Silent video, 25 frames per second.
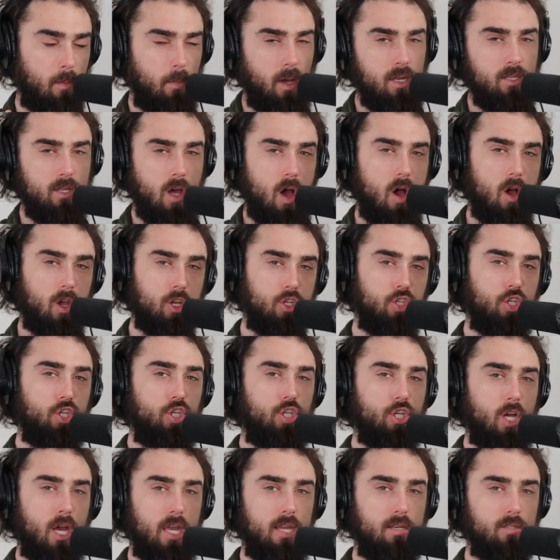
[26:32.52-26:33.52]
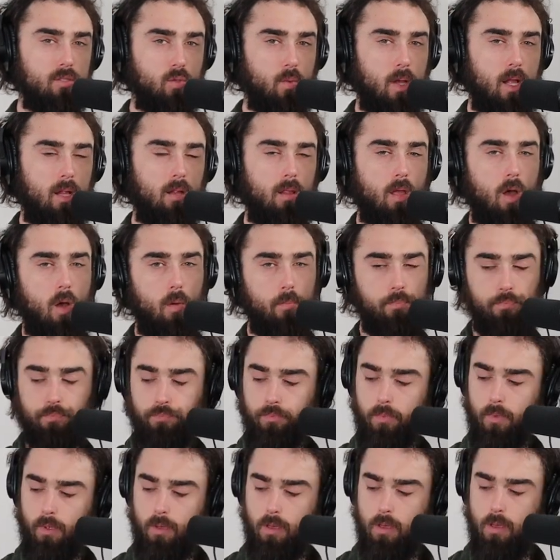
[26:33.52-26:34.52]
Am I talking shite as well, though?
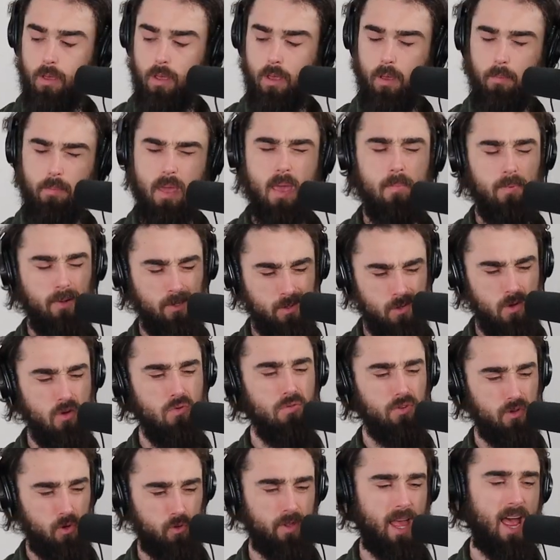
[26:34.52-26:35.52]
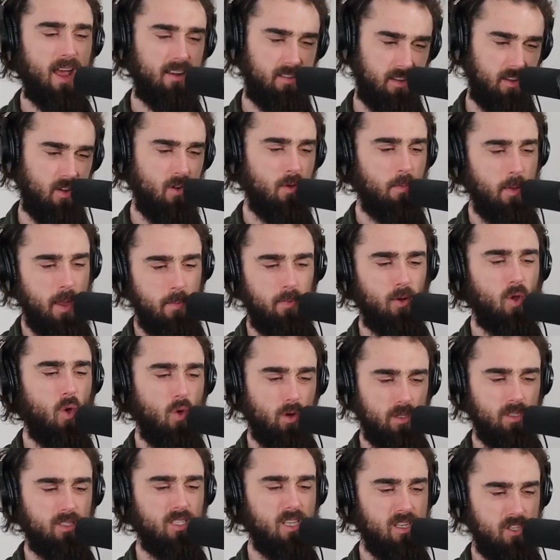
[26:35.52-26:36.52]
People do that. You know, people
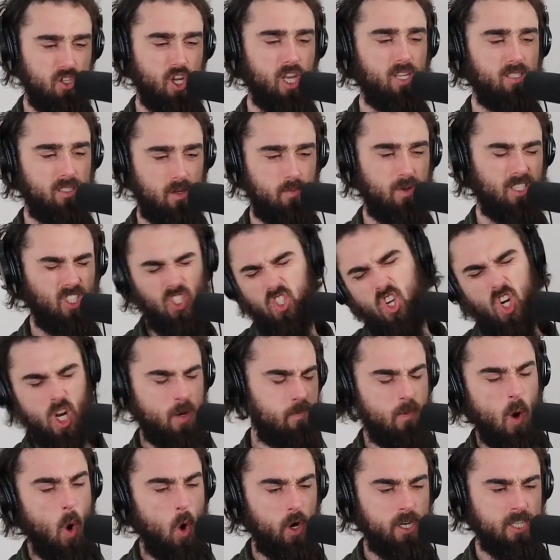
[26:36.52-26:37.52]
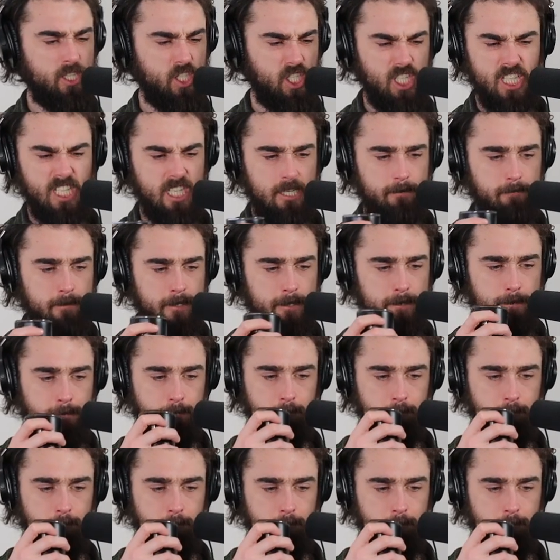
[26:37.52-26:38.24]
go to see jigs and reels. Shut up, Owen. Shut up.